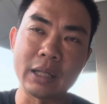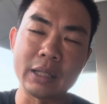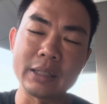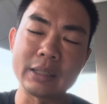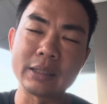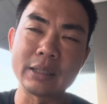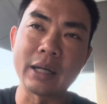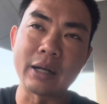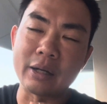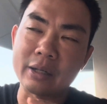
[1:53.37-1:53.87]

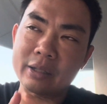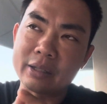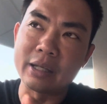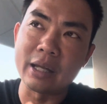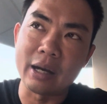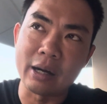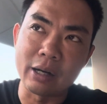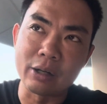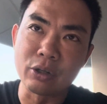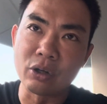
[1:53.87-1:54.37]
least
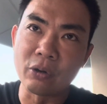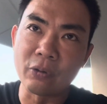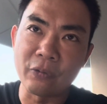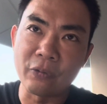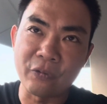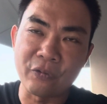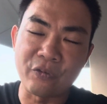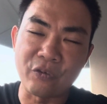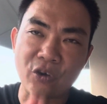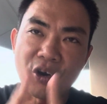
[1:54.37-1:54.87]
there are no
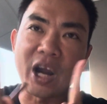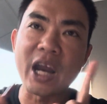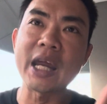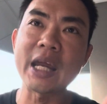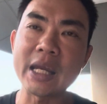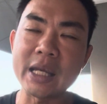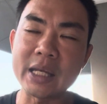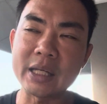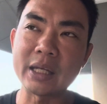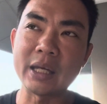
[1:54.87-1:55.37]

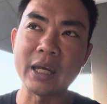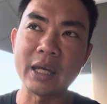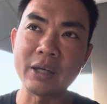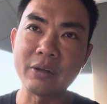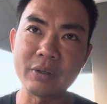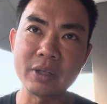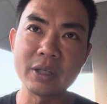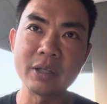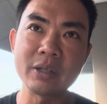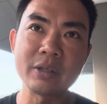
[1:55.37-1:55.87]
frayed
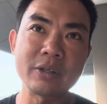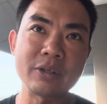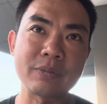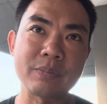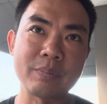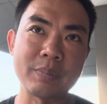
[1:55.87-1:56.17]
areas,